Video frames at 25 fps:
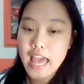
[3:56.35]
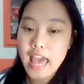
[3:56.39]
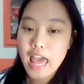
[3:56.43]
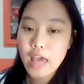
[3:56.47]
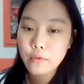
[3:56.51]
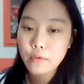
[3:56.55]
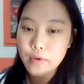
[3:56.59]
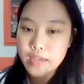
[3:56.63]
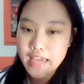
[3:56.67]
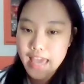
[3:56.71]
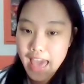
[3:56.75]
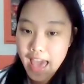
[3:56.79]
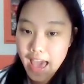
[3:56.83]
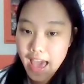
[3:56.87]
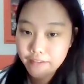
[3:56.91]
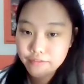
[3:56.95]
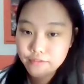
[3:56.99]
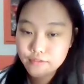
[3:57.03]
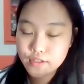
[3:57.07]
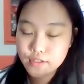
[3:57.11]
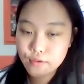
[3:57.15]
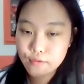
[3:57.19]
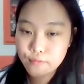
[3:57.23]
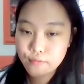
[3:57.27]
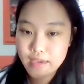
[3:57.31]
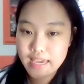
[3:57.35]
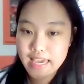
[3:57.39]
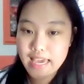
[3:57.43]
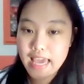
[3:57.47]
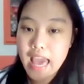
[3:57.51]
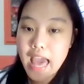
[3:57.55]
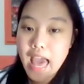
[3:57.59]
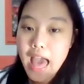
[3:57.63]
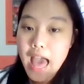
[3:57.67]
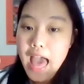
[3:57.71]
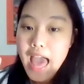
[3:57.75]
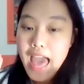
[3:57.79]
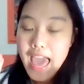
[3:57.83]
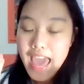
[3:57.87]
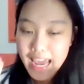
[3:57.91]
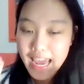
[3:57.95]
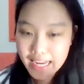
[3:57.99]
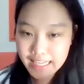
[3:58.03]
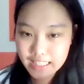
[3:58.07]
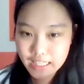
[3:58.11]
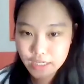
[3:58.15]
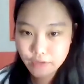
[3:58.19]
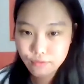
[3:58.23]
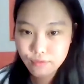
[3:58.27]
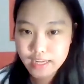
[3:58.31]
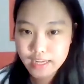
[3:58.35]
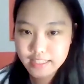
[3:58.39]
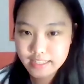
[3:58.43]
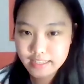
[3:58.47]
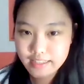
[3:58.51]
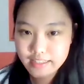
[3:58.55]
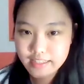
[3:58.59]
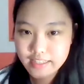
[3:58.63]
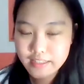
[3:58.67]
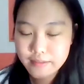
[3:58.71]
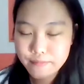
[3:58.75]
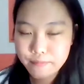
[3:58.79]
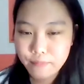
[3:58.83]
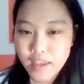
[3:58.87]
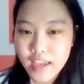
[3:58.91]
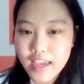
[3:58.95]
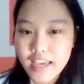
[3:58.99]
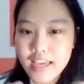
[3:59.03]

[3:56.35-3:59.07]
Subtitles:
and we have to be anti-racist.